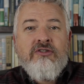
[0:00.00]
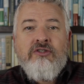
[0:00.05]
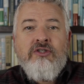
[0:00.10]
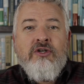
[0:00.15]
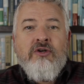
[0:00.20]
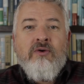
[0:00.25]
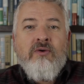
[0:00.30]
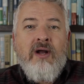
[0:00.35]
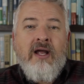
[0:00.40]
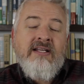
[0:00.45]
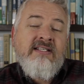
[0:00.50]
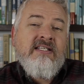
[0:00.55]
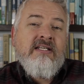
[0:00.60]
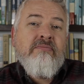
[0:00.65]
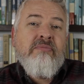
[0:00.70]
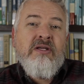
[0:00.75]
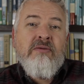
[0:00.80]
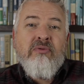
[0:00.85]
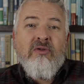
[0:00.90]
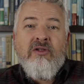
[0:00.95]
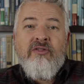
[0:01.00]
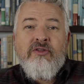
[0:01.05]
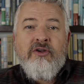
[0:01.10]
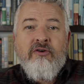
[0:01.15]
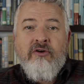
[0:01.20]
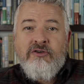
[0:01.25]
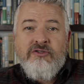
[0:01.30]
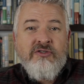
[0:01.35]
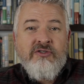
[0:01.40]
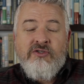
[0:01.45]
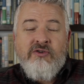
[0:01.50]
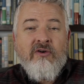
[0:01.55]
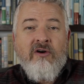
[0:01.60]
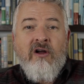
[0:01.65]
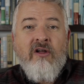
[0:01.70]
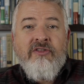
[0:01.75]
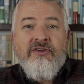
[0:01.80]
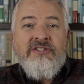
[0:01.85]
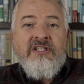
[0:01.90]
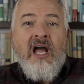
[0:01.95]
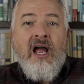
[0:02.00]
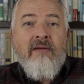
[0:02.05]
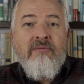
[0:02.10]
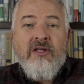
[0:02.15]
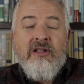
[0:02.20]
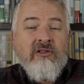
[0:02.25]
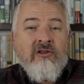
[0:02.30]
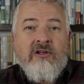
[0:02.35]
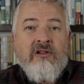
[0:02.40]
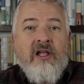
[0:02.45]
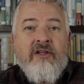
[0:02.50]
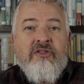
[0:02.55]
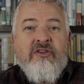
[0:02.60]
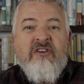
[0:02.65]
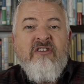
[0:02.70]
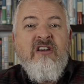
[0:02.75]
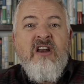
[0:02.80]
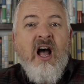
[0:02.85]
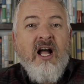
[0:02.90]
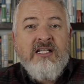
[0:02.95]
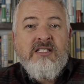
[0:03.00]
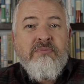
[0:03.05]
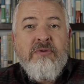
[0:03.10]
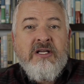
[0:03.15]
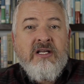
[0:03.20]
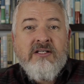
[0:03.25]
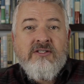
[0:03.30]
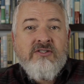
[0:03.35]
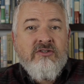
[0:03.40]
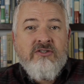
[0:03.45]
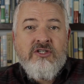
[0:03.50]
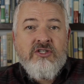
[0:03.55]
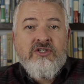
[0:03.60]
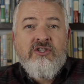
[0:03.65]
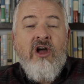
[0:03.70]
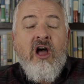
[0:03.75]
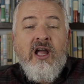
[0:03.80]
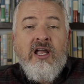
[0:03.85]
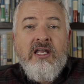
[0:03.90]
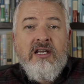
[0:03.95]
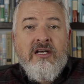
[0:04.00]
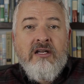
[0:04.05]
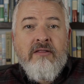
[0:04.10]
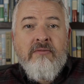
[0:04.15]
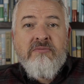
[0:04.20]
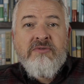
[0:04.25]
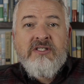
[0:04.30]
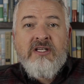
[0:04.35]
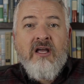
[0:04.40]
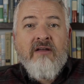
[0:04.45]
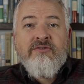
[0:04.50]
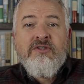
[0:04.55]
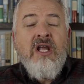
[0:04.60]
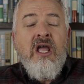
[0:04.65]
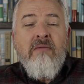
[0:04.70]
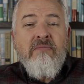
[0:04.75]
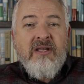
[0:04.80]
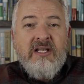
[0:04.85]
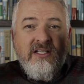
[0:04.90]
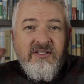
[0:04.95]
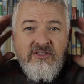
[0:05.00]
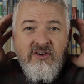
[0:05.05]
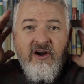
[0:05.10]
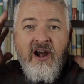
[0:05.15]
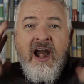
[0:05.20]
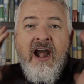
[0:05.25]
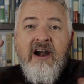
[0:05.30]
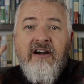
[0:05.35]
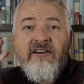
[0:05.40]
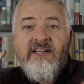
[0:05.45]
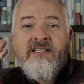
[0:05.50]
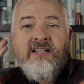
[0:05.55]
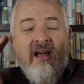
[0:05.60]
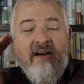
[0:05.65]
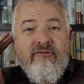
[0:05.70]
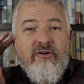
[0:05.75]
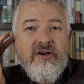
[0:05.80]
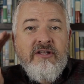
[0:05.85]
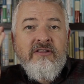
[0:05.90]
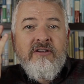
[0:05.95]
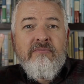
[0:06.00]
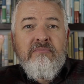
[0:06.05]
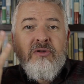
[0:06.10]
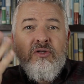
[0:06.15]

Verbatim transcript: you know, I see people in the grocery store all the time that look like they're nuts because they're just talking to themselves because their hair is covering their